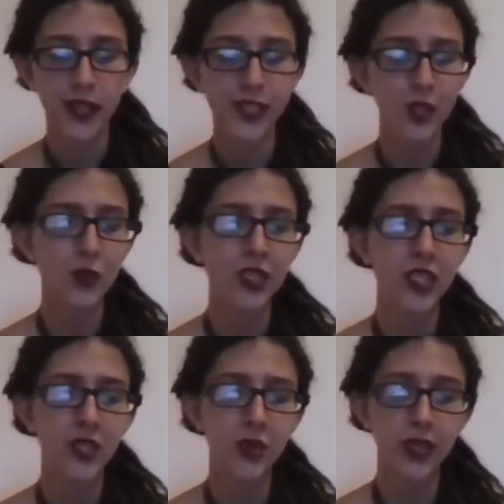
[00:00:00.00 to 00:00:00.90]
as soon as
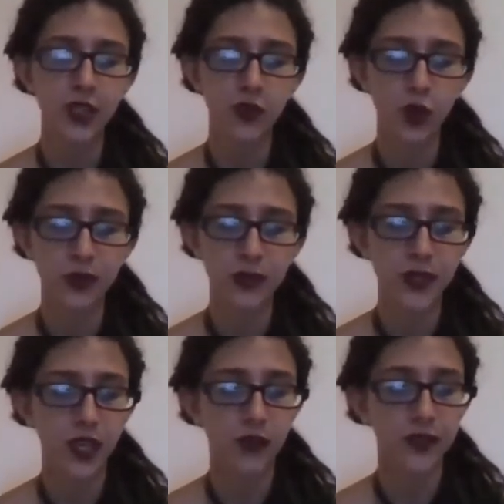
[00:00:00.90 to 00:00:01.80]
he transformed
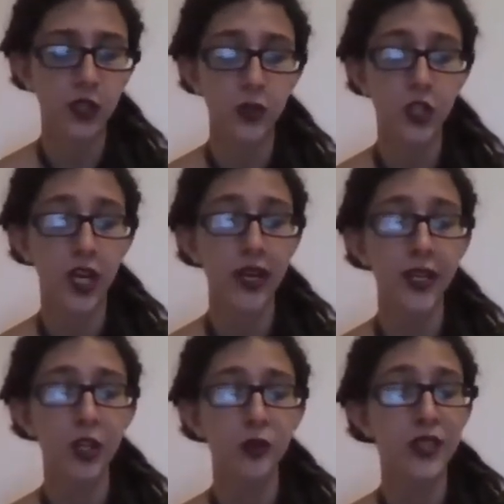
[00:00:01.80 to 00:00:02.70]
himself into a shiny
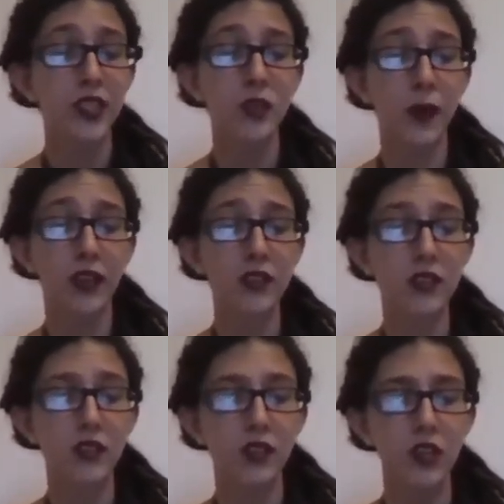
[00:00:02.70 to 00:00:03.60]
new sixpence,